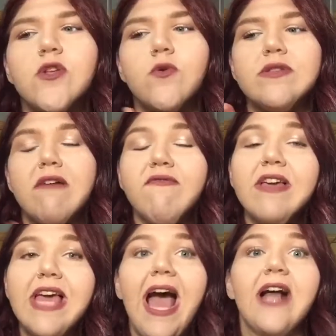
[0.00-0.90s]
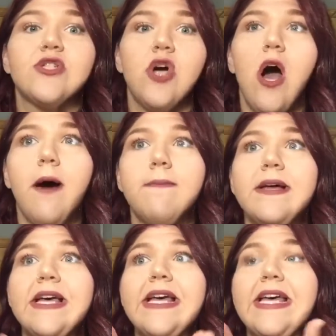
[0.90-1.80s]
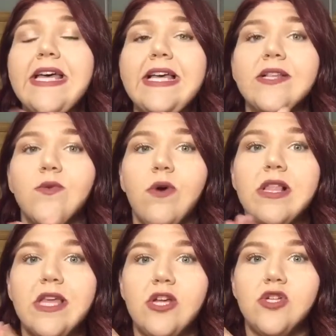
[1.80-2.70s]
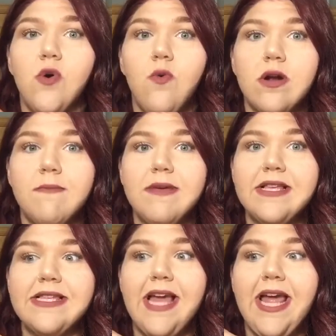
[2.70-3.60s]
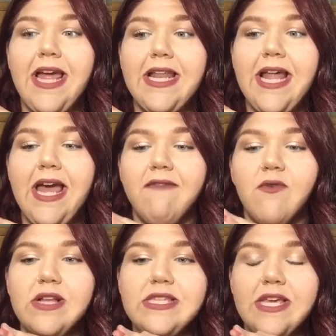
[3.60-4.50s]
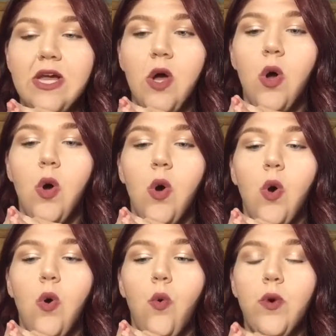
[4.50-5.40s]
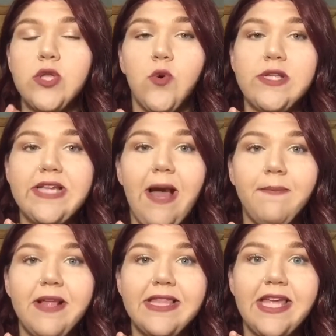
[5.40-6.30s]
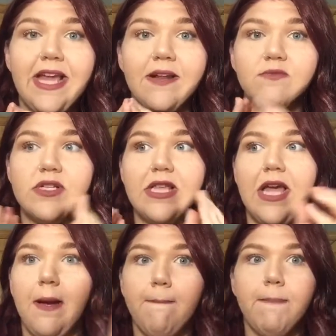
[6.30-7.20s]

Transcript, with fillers: So definitely catch up. It is one that you don't want to miss. And I have no idea what's going to happen at the end. I'm just like...